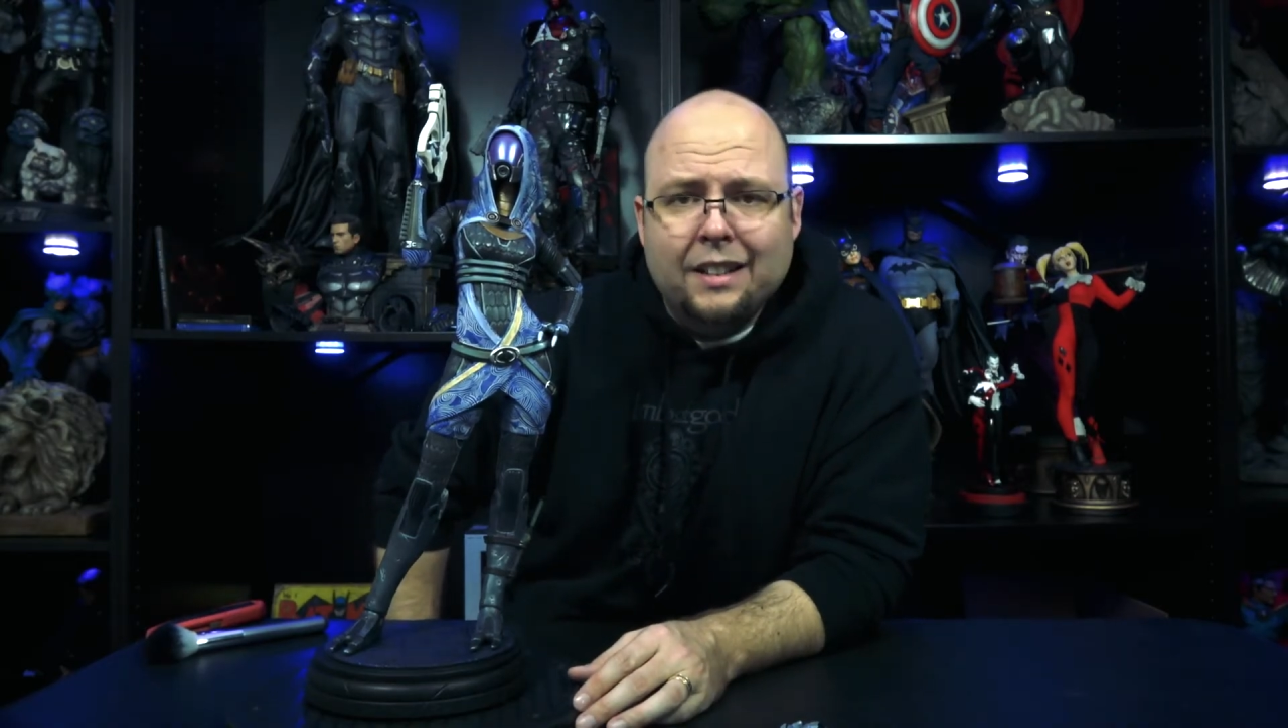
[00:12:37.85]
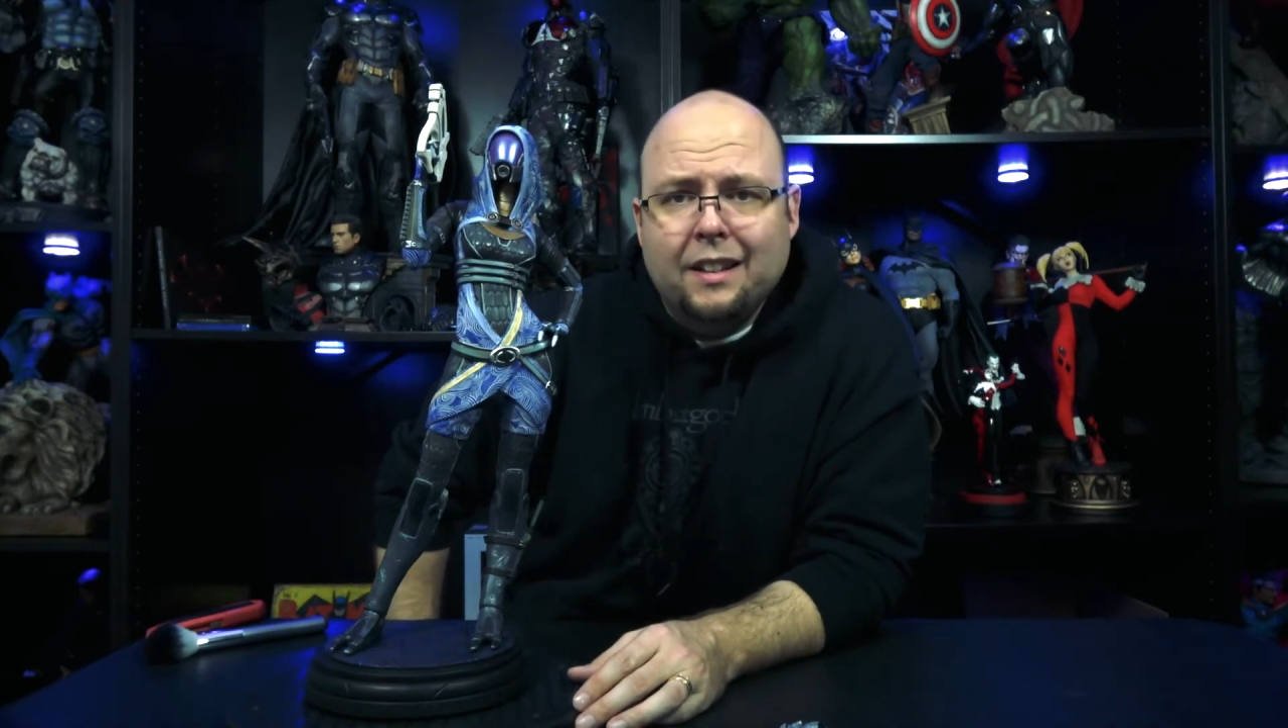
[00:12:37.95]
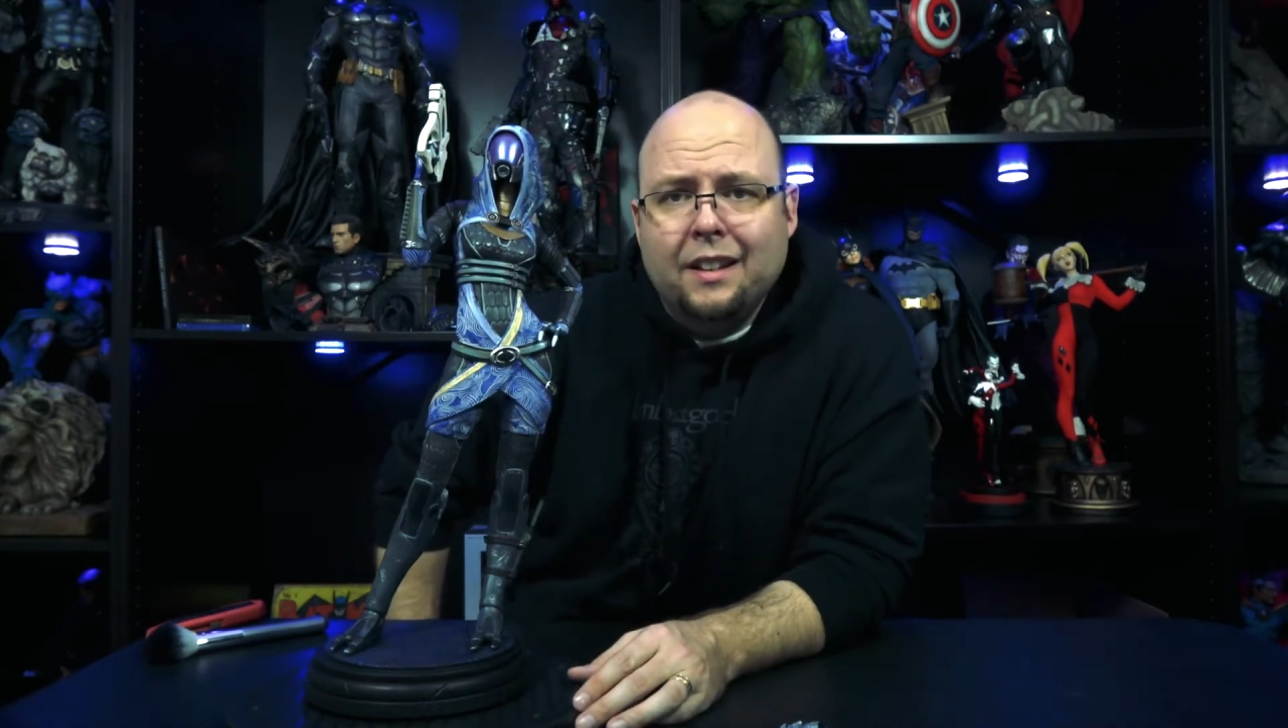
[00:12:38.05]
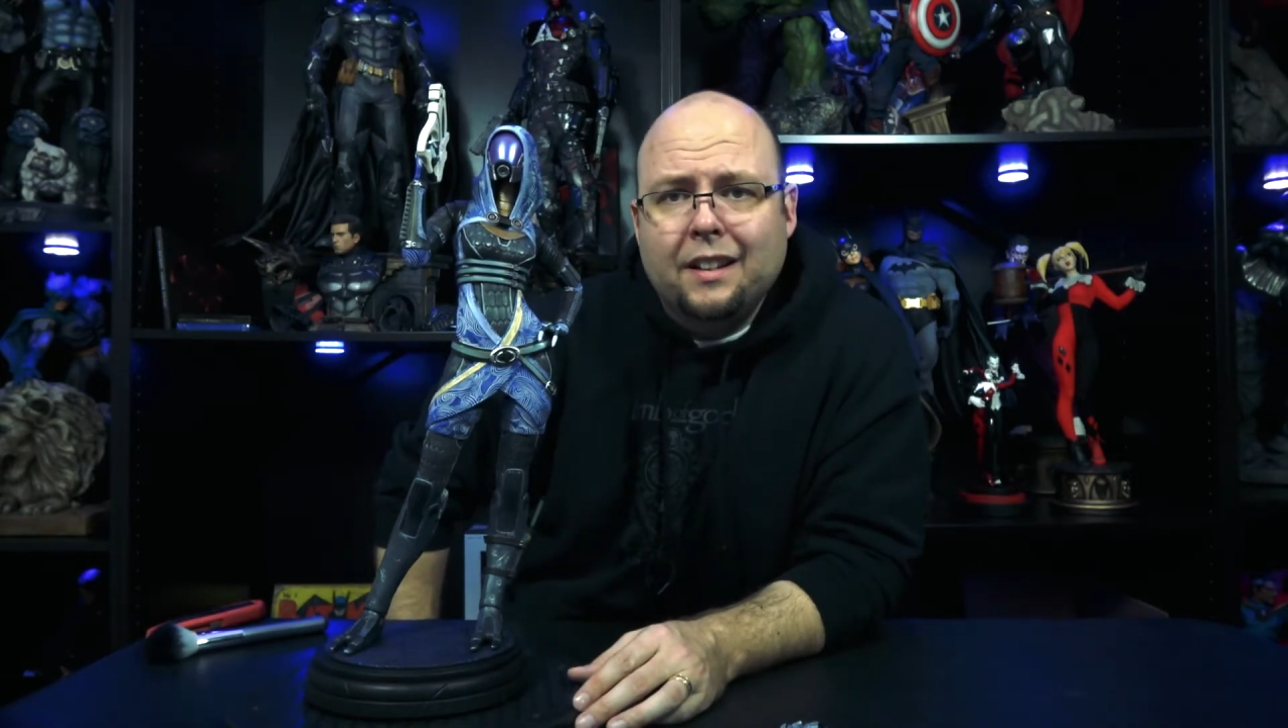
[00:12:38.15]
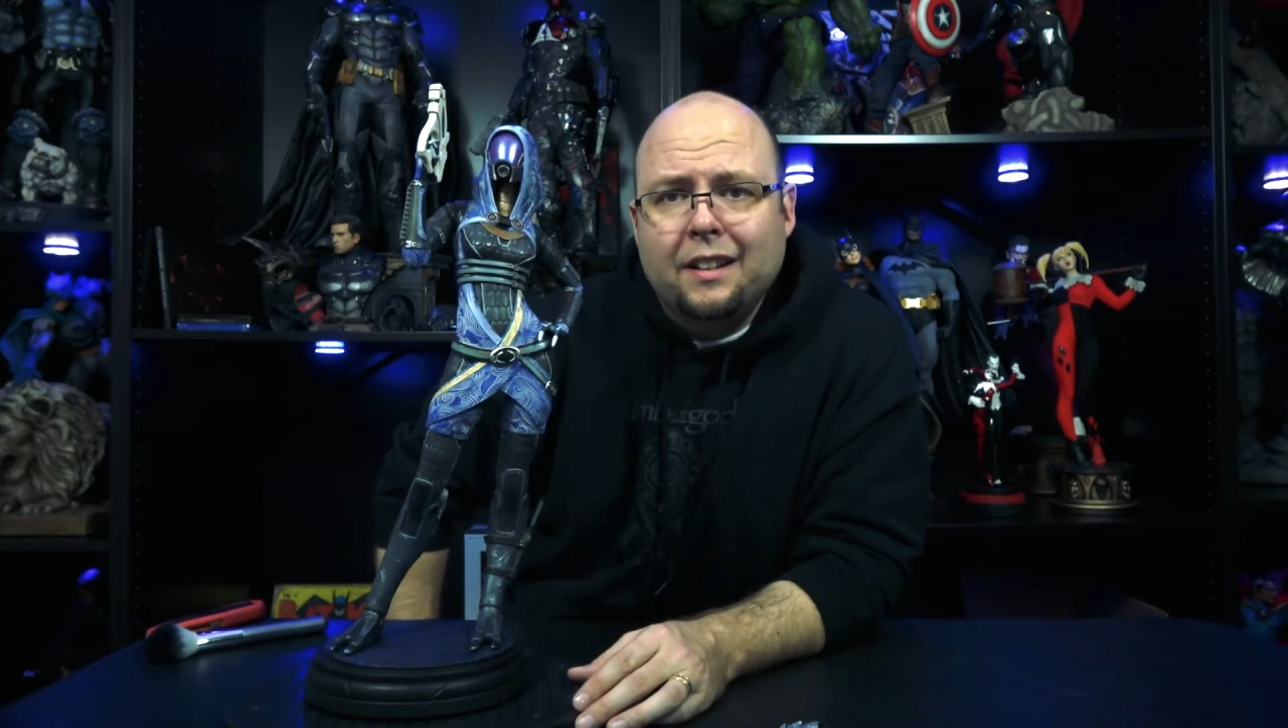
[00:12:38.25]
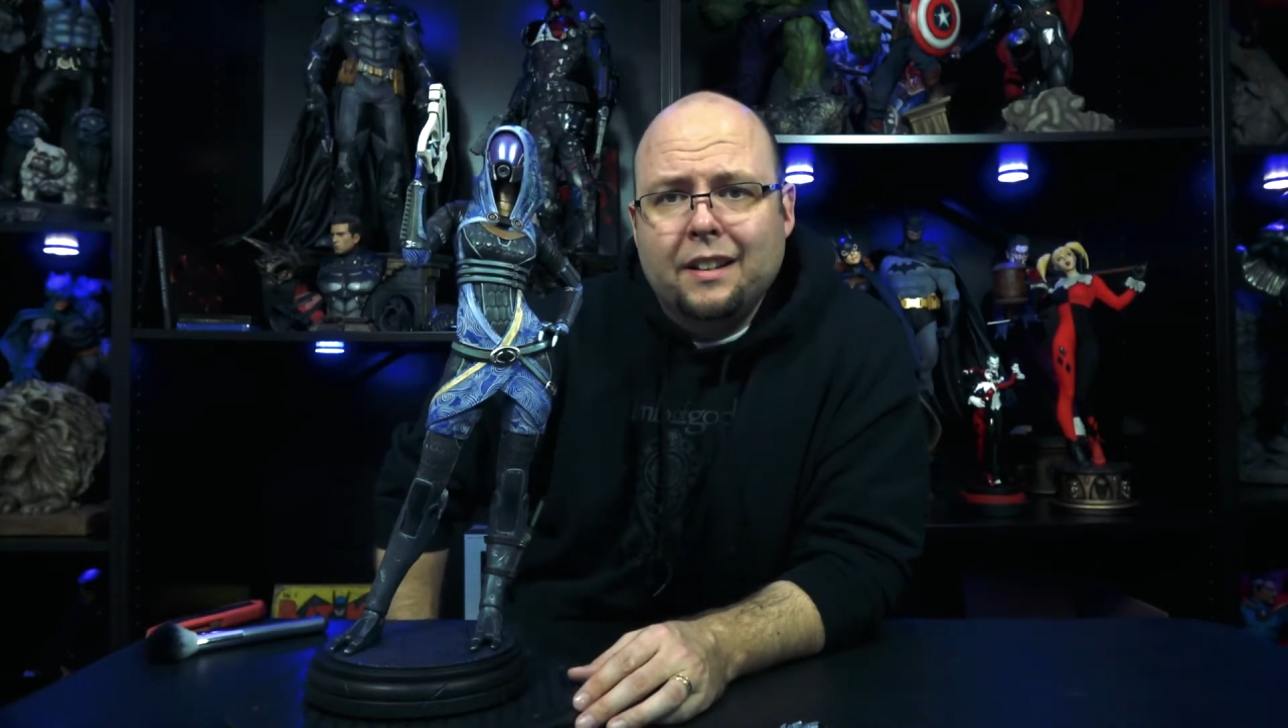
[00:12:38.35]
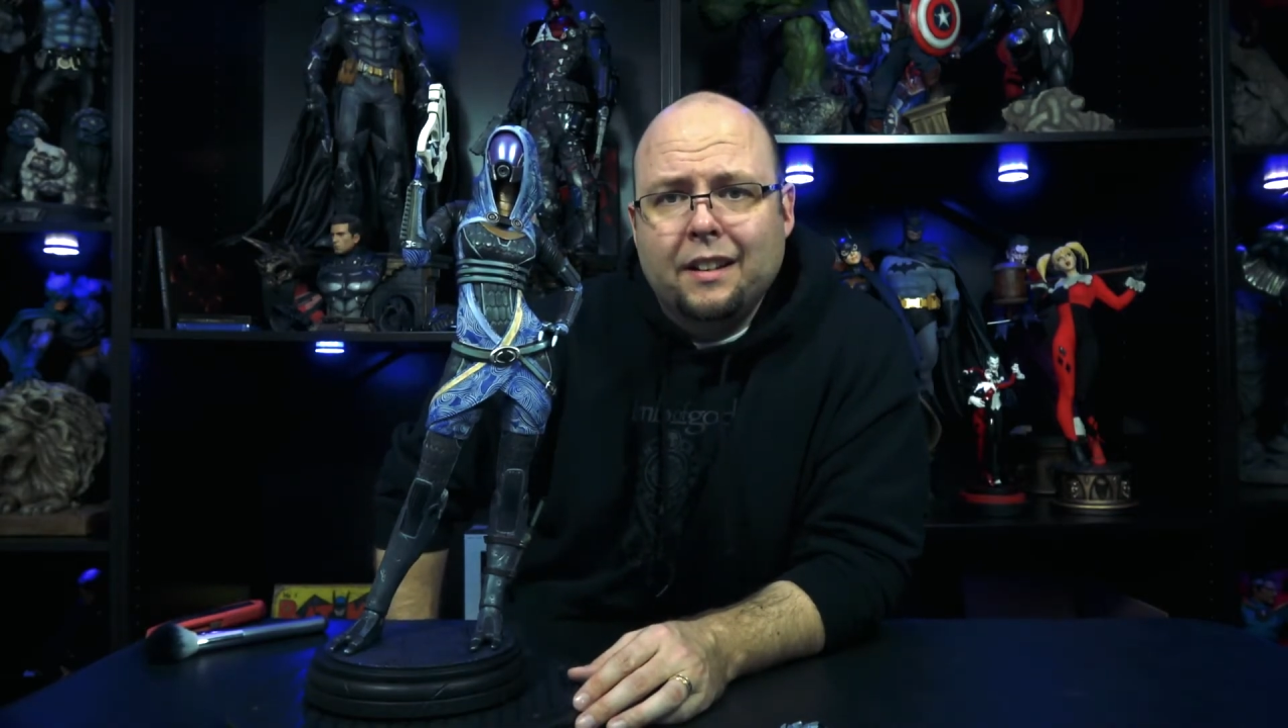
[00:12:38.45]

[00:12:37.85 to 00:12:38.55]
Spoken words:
a